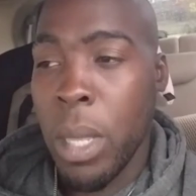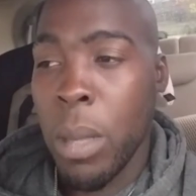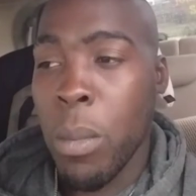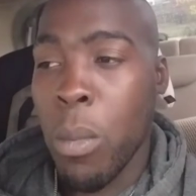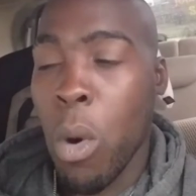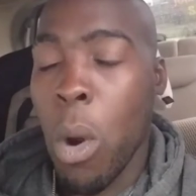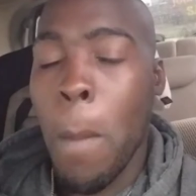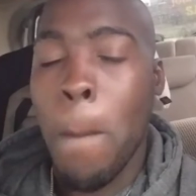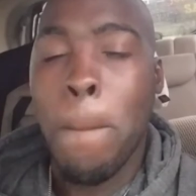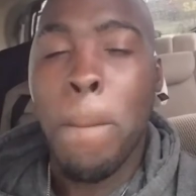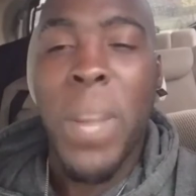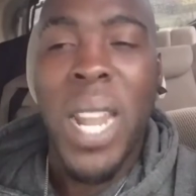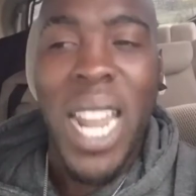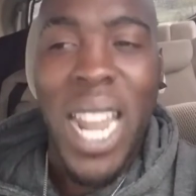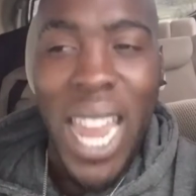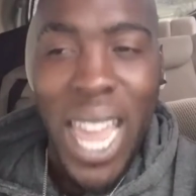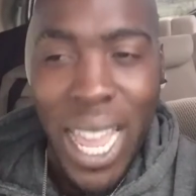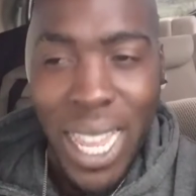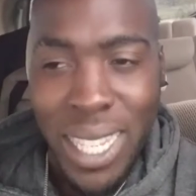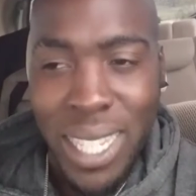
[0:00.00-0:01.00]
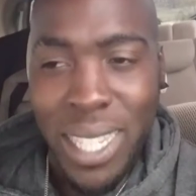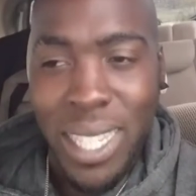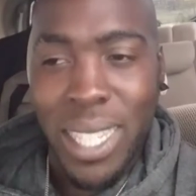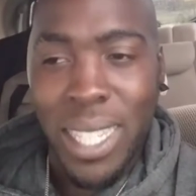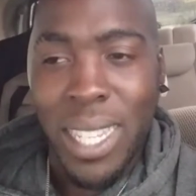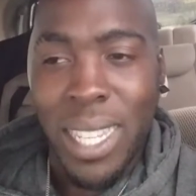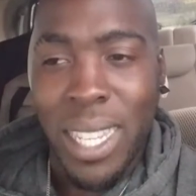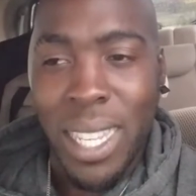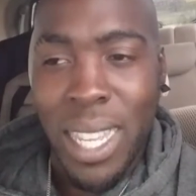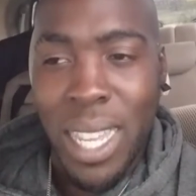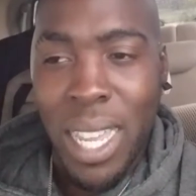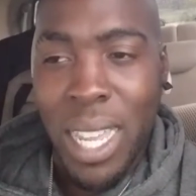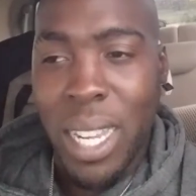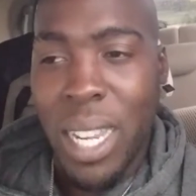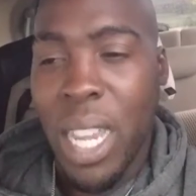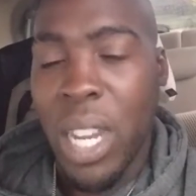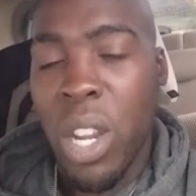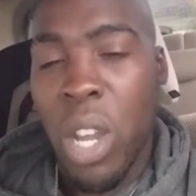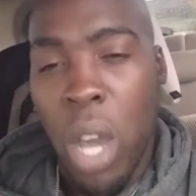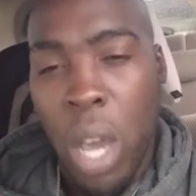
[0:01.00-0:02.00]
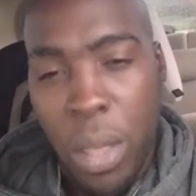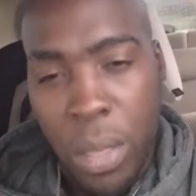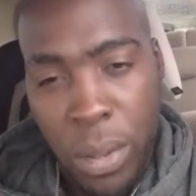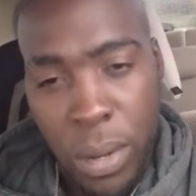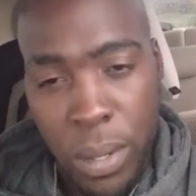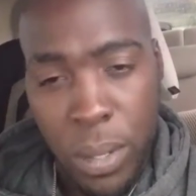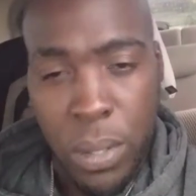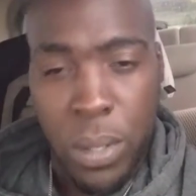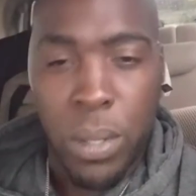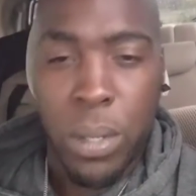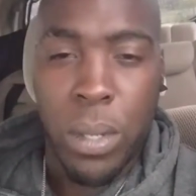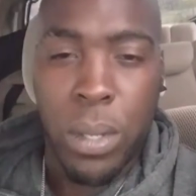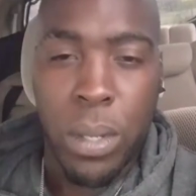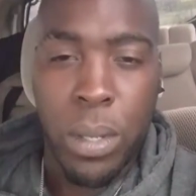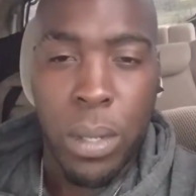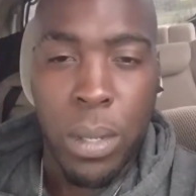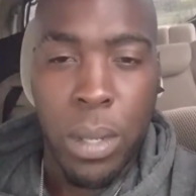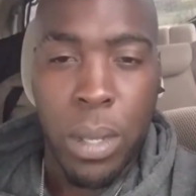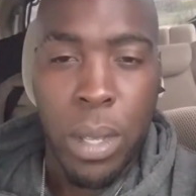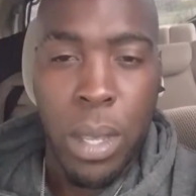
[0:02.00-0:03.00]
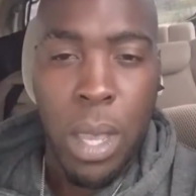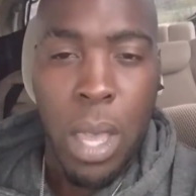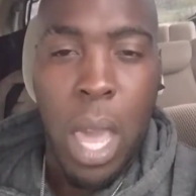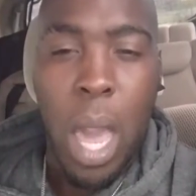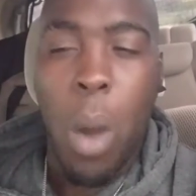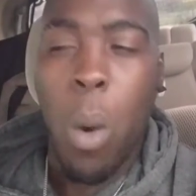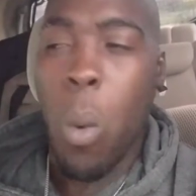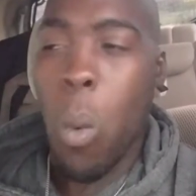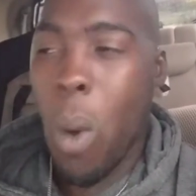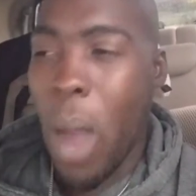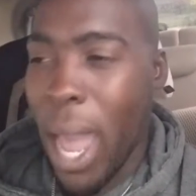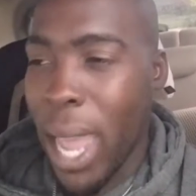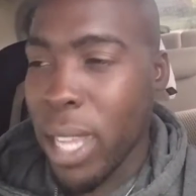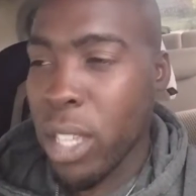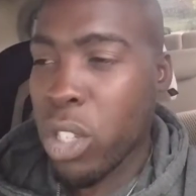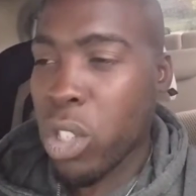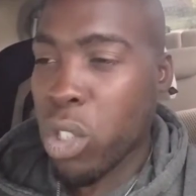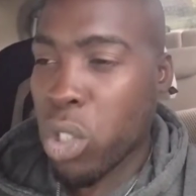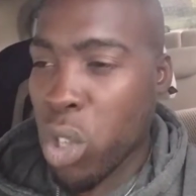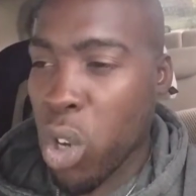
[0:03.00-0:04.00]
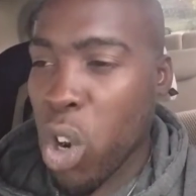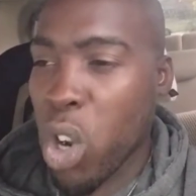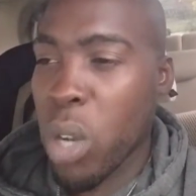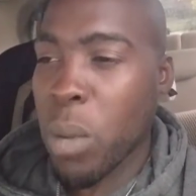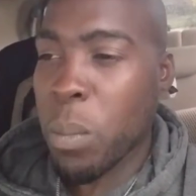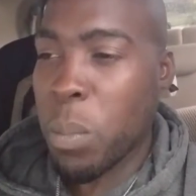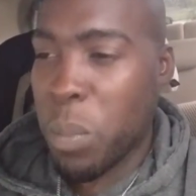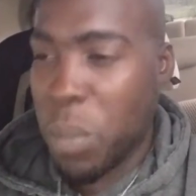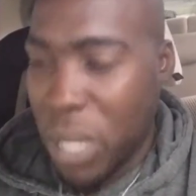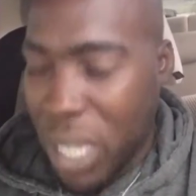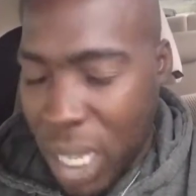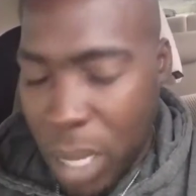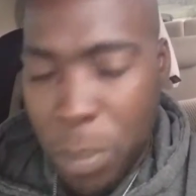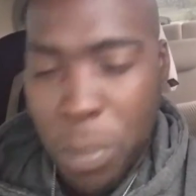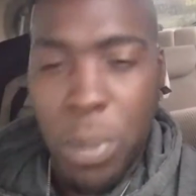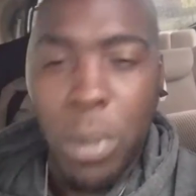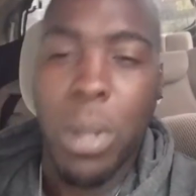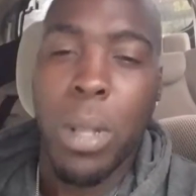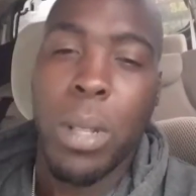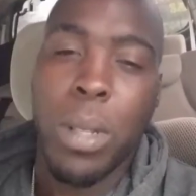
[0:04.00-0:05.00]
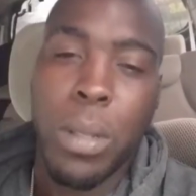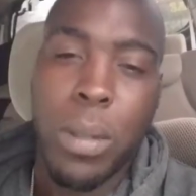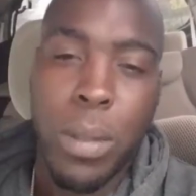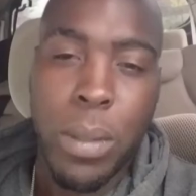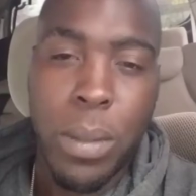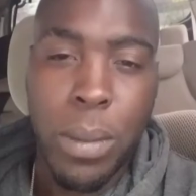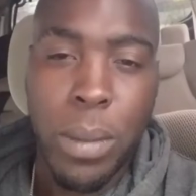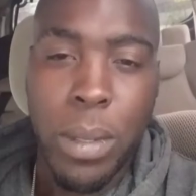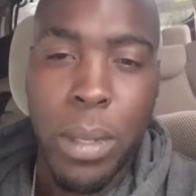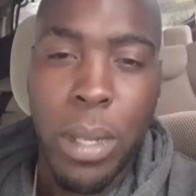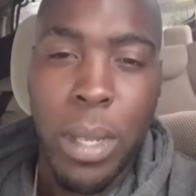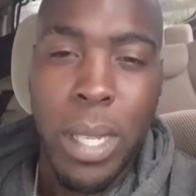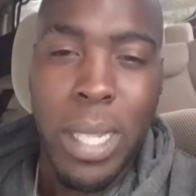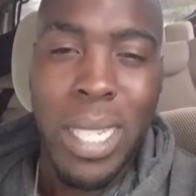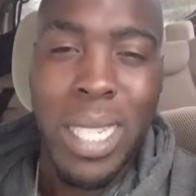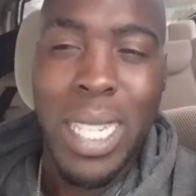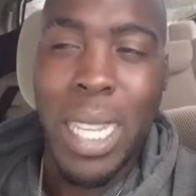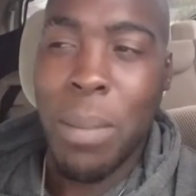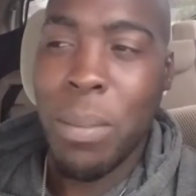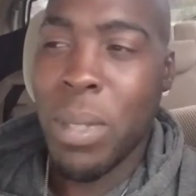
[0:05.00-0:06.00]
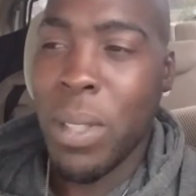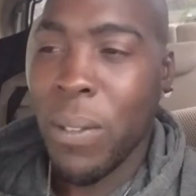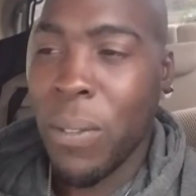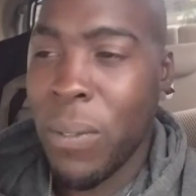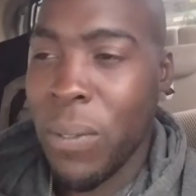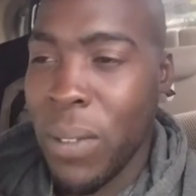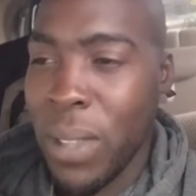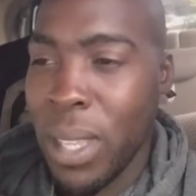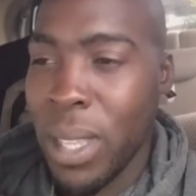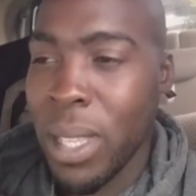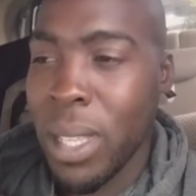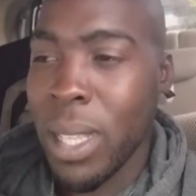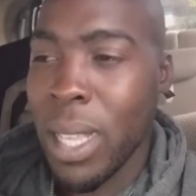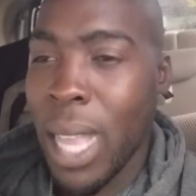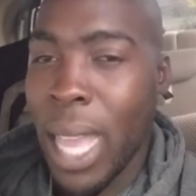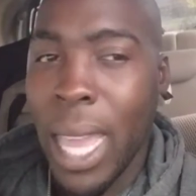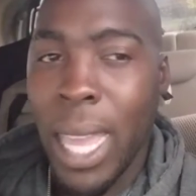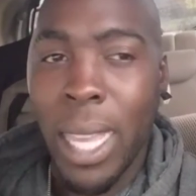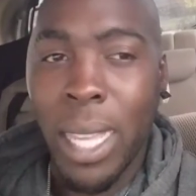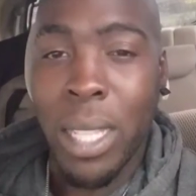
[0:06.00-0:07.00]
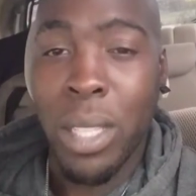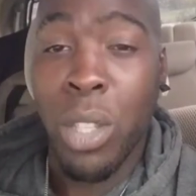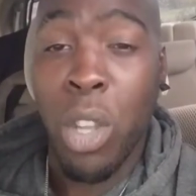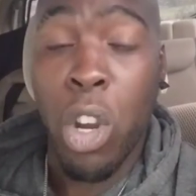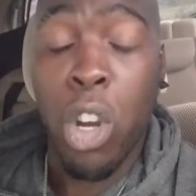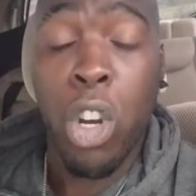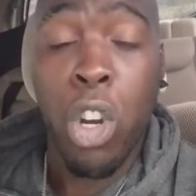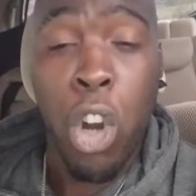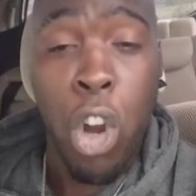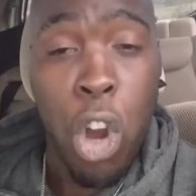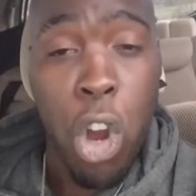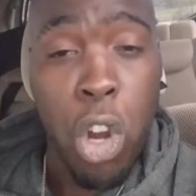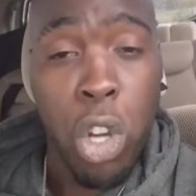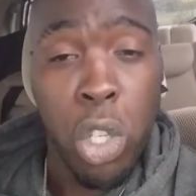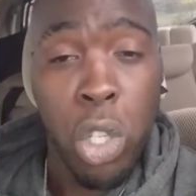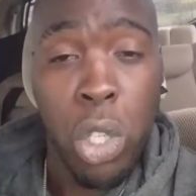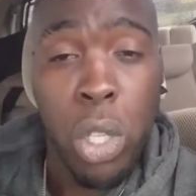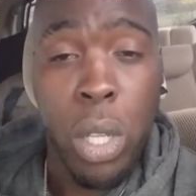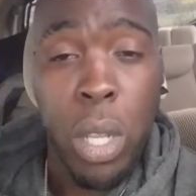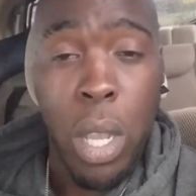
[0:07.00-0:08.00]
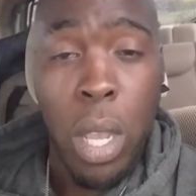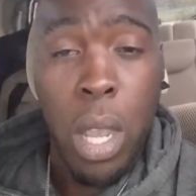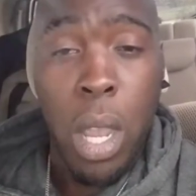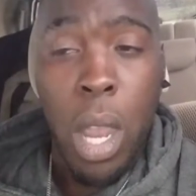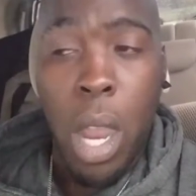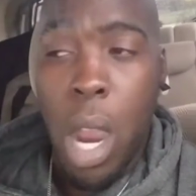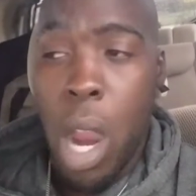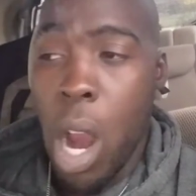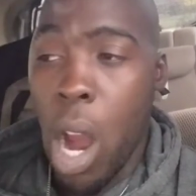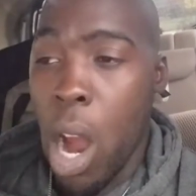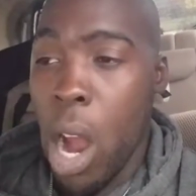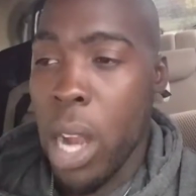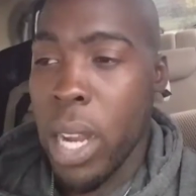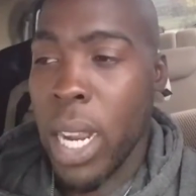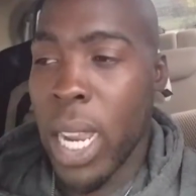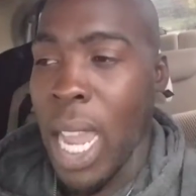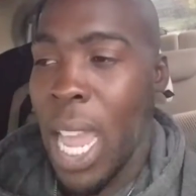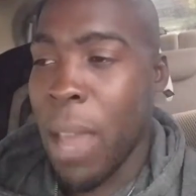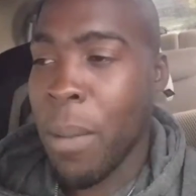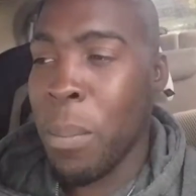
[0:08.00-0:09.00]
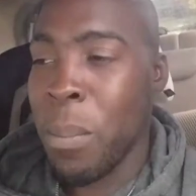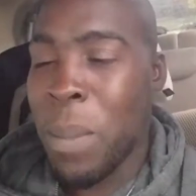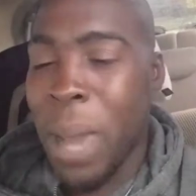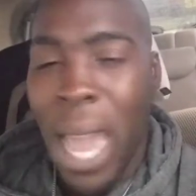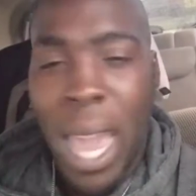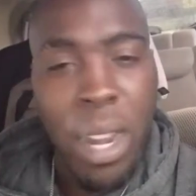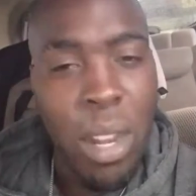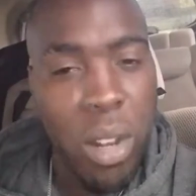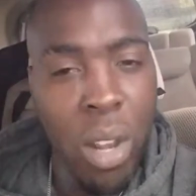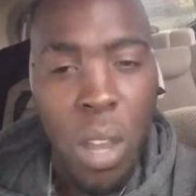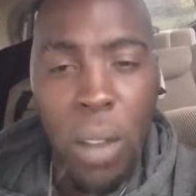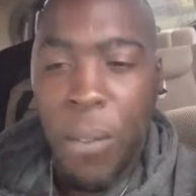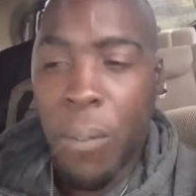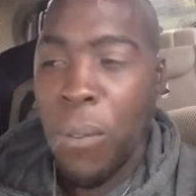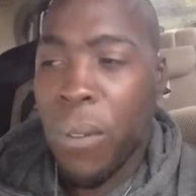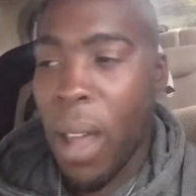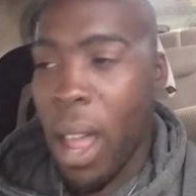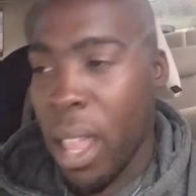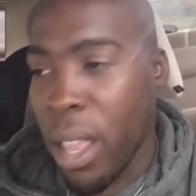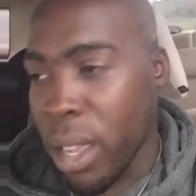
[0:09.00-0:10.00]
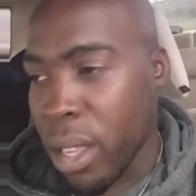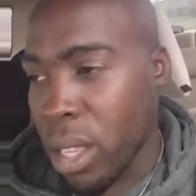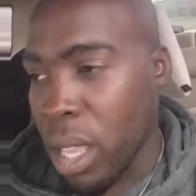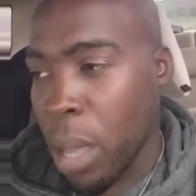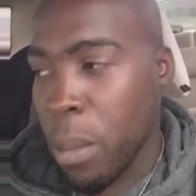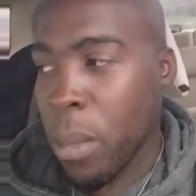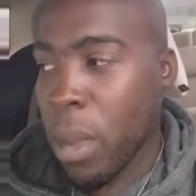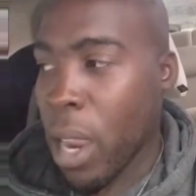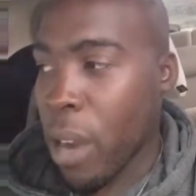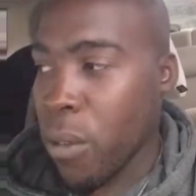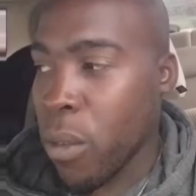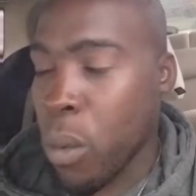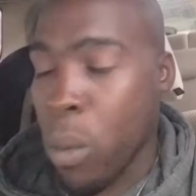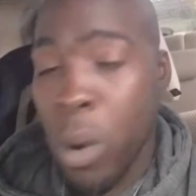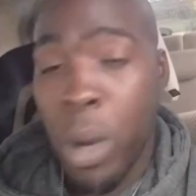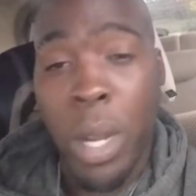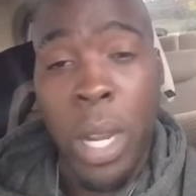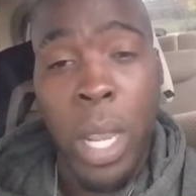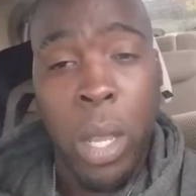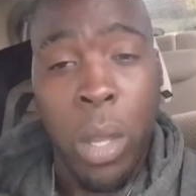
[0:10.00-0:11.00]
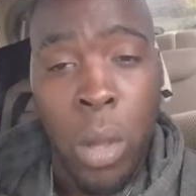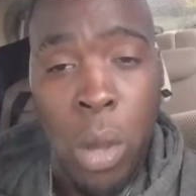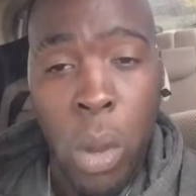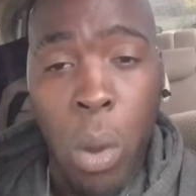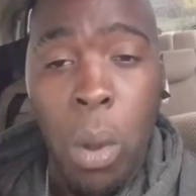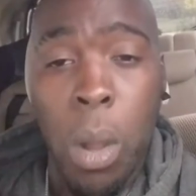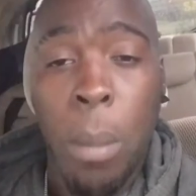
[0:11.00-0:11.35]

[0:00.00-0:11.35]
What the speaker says: more blessed than others, and why certain people seem to feel like they're cursed or they have bad luck following them everywhere they go.